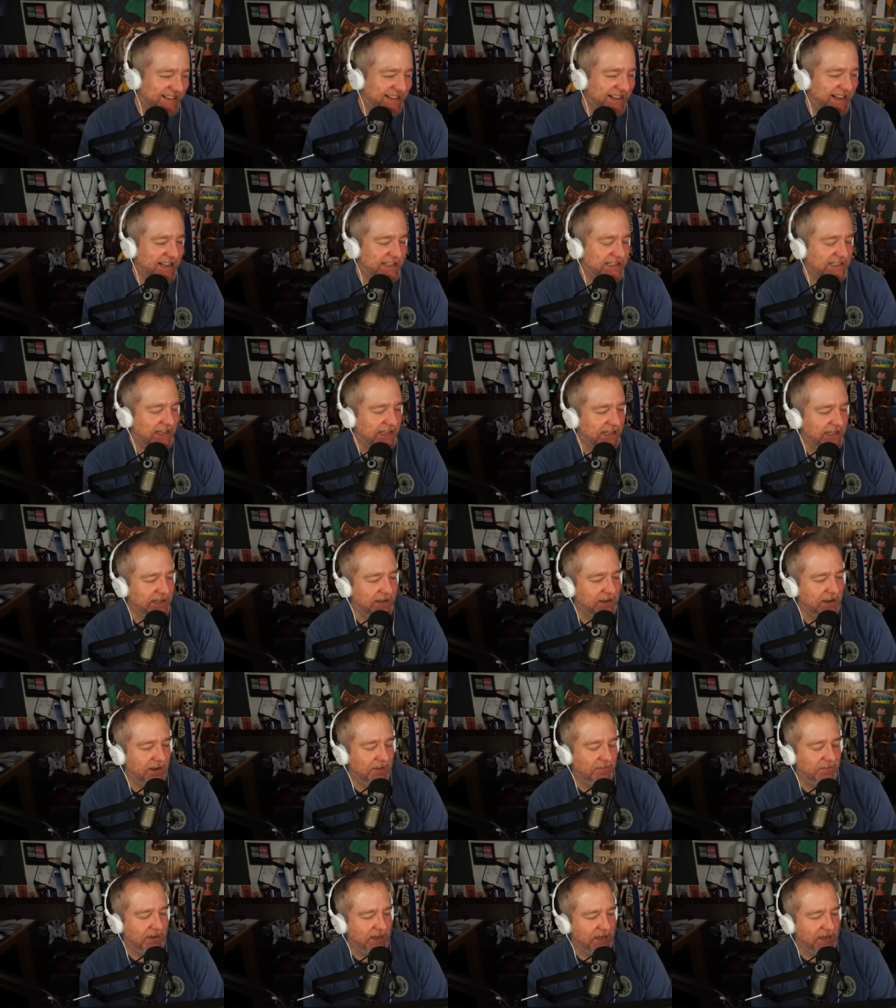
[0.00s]
Has any
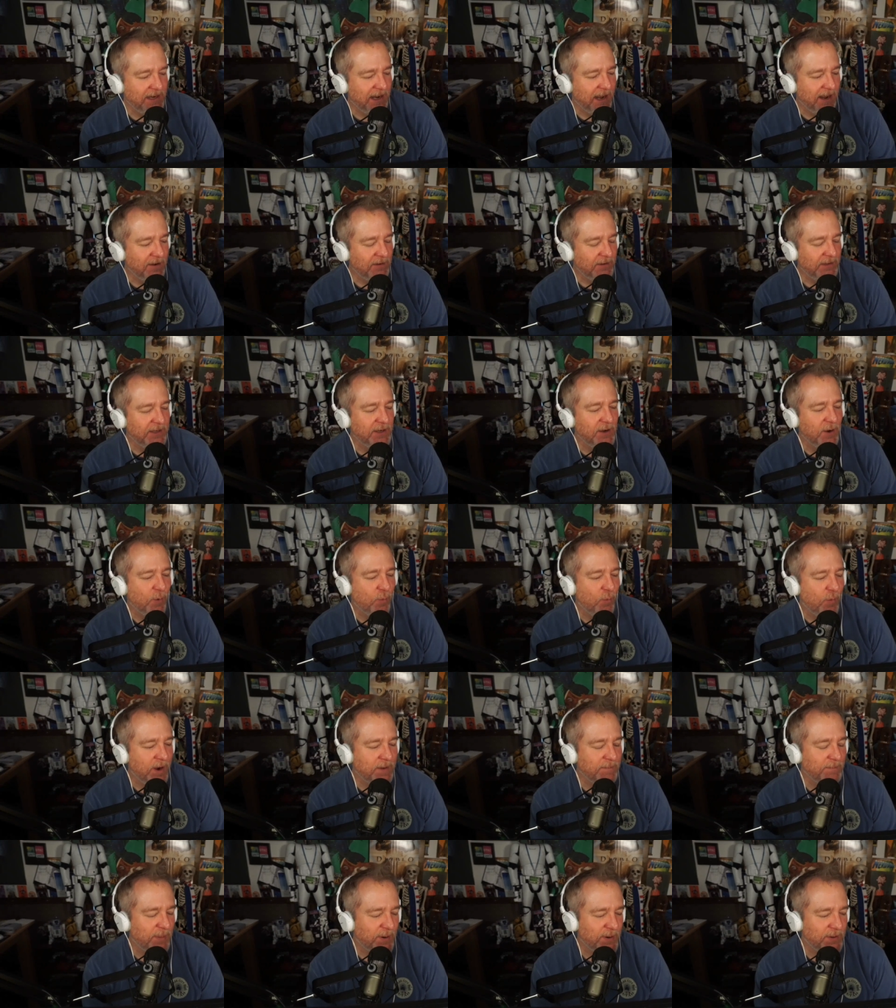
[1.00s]
of any I only know
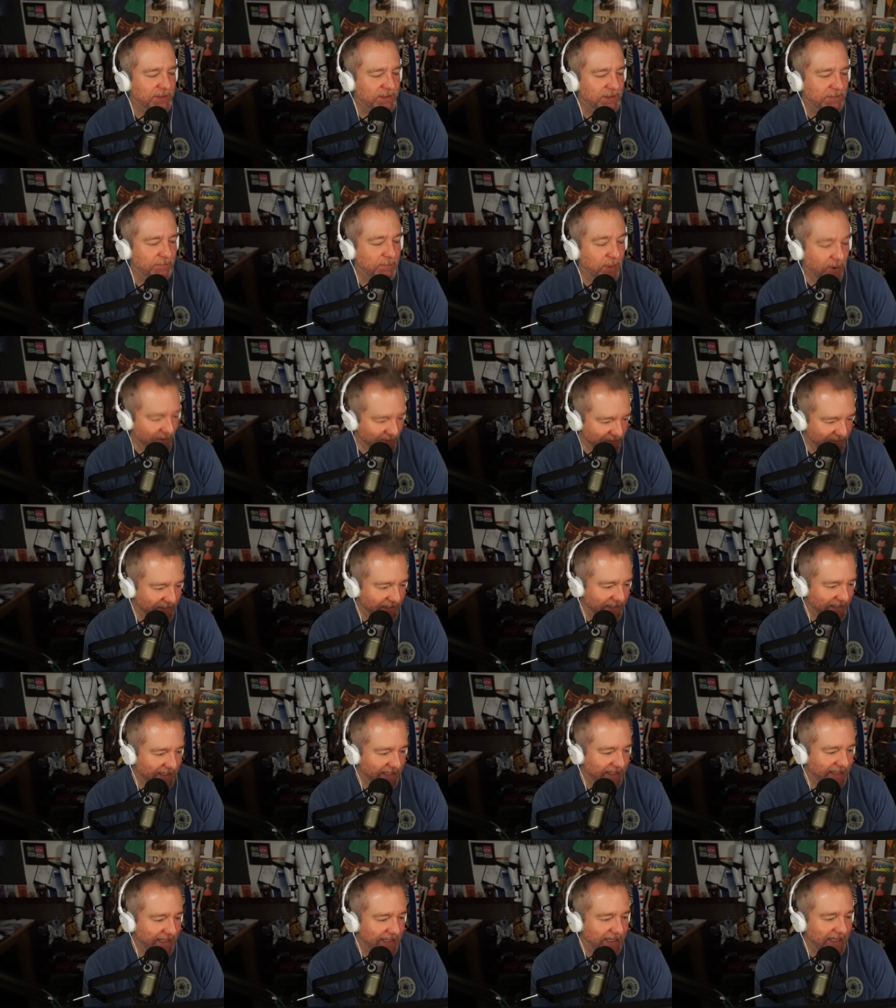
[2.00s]
one person
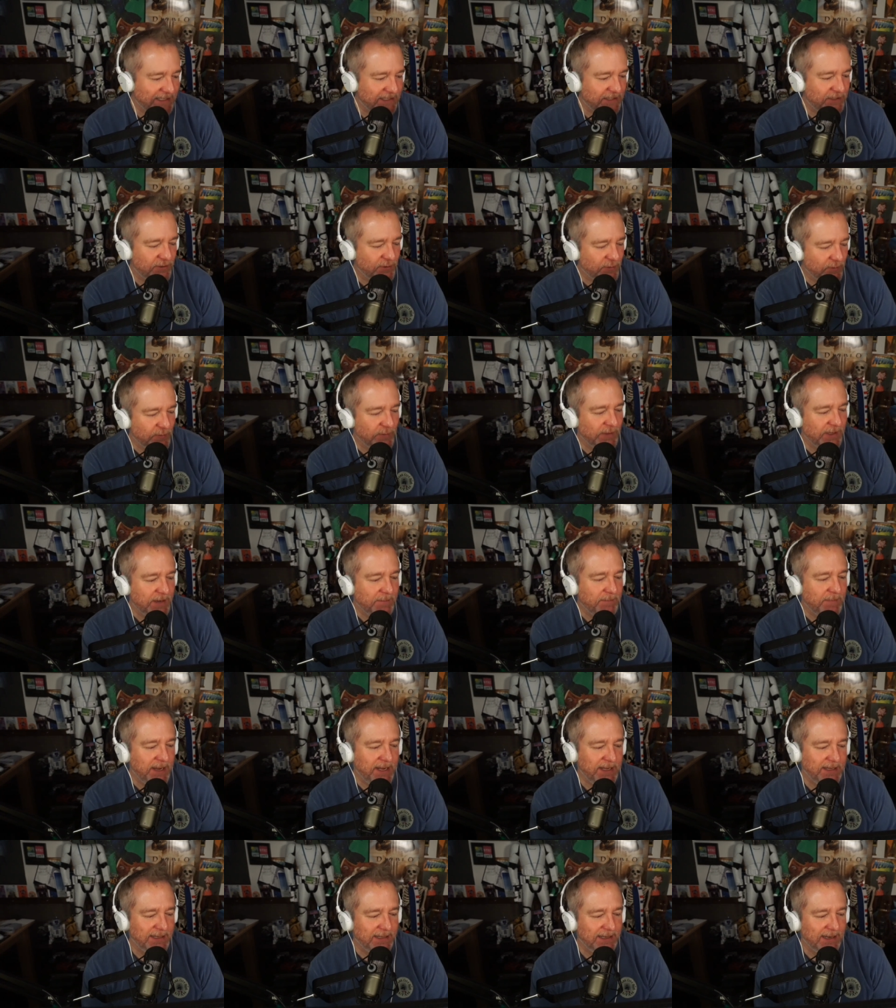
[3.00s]
personally that has truly
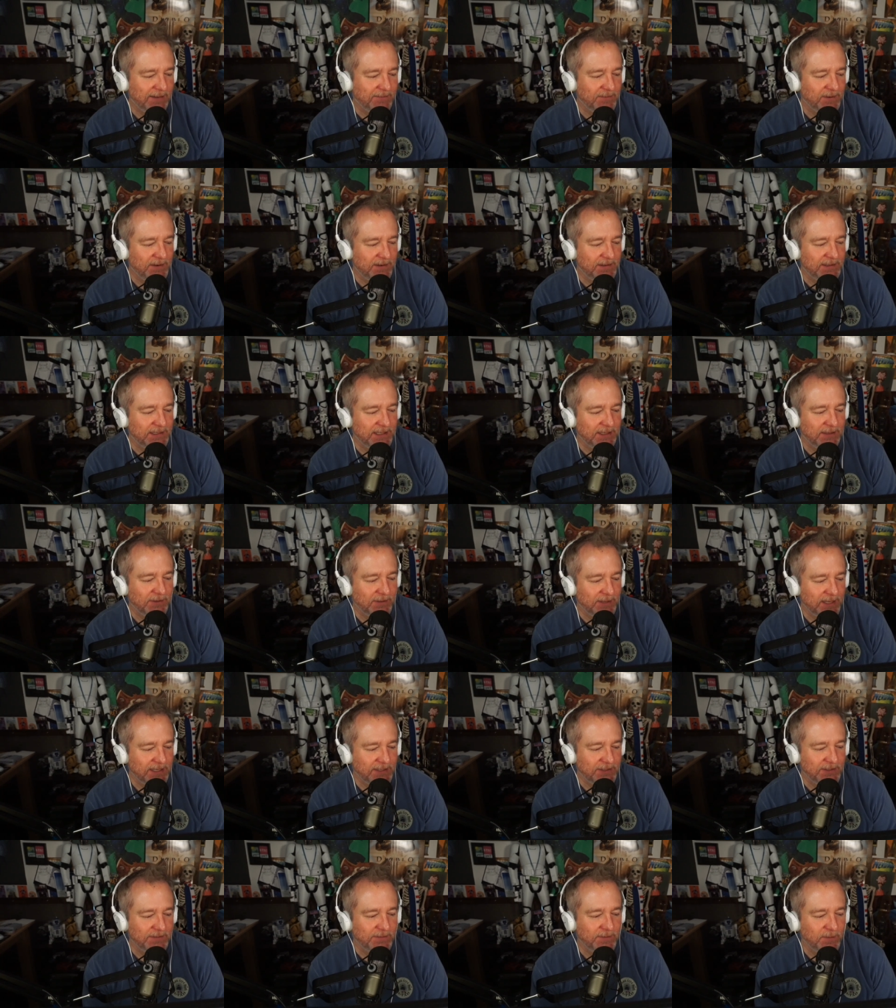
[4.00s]
beaten every single
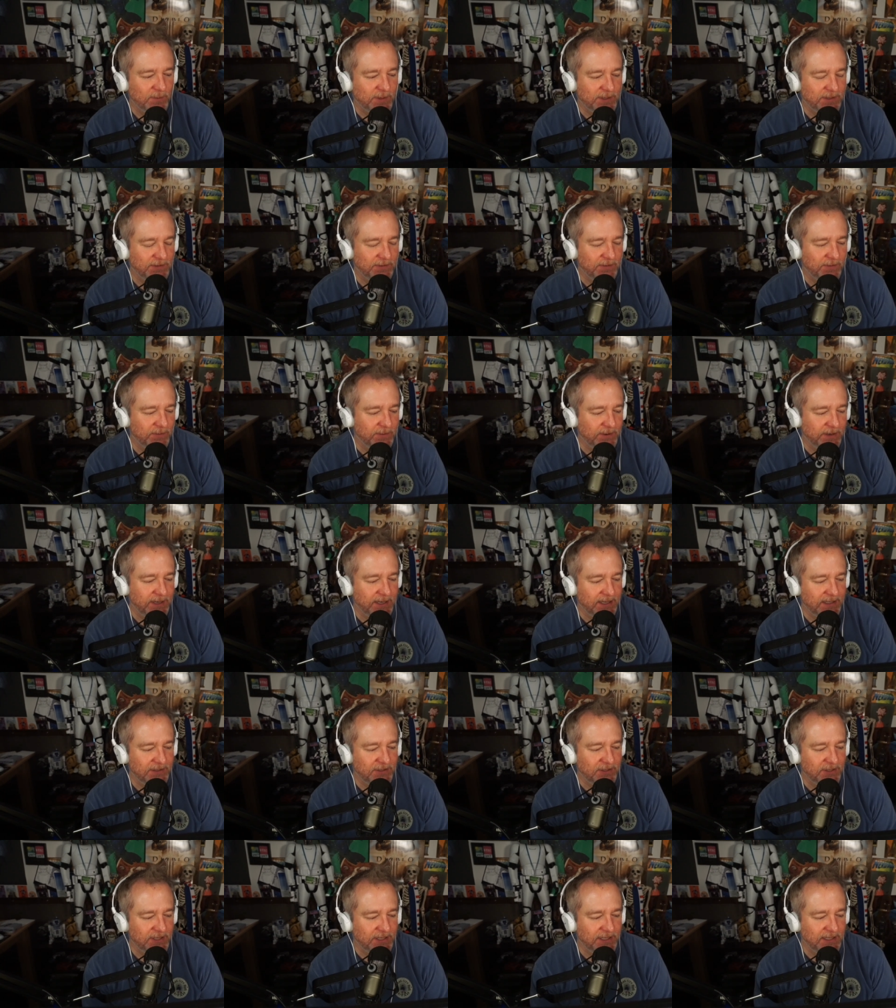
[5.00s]
inch of The Witcher 3,
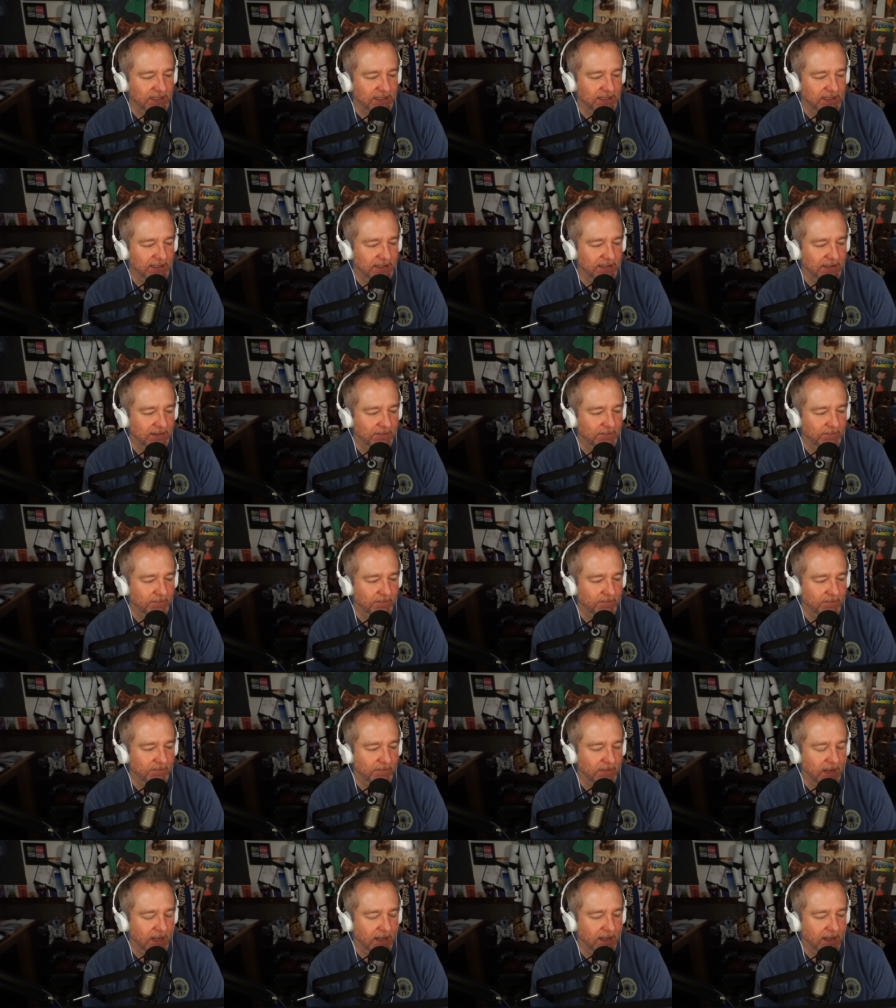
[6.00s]
and she
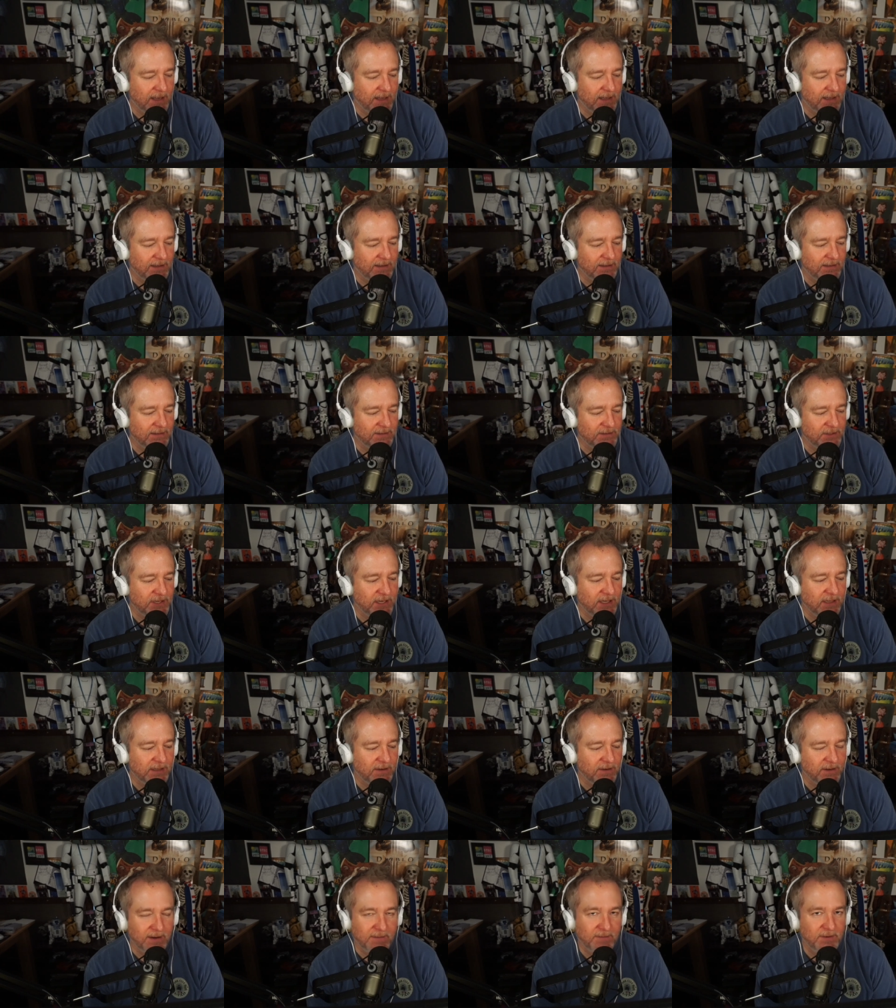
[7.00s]
uh she
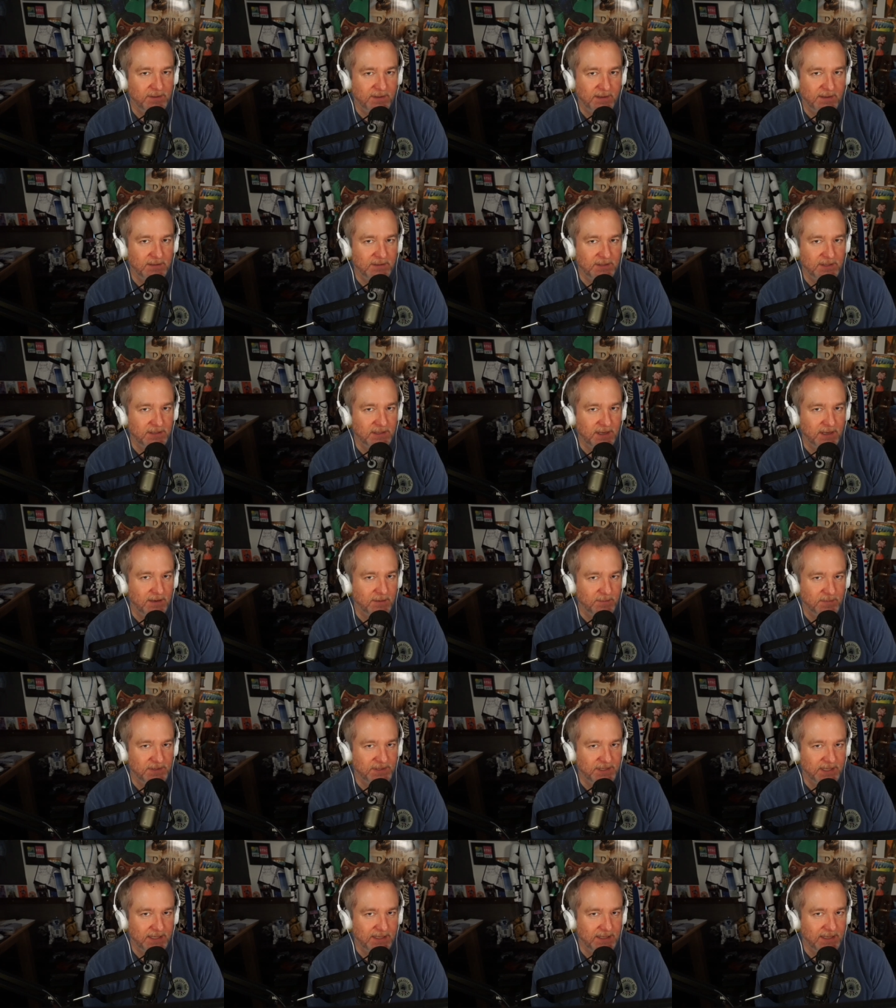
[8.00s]
cleared everything. She's hundred
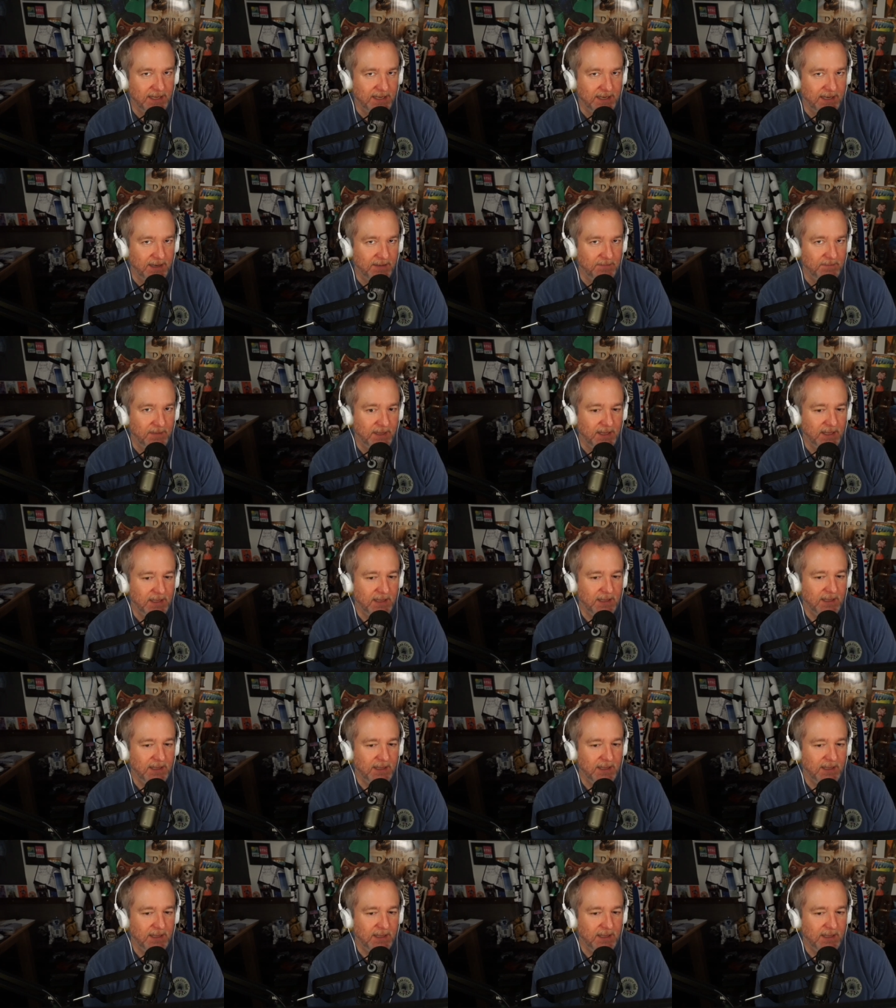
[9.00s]
percent of that game.